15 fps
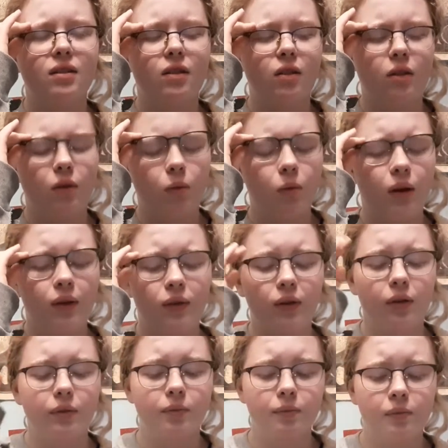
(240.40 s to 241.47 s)
or
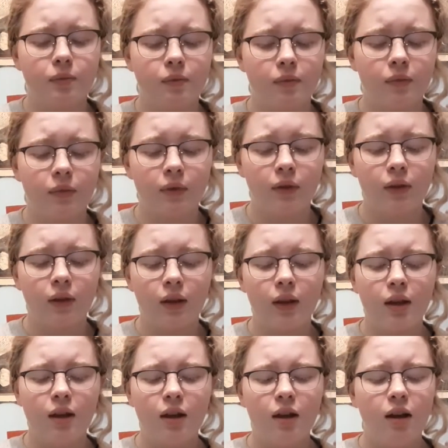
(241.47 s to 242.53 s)
whatever,
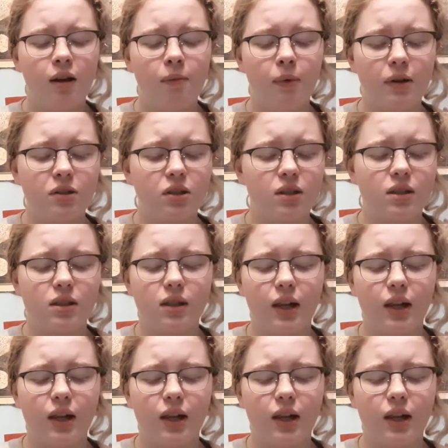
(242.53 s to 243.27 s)
by just,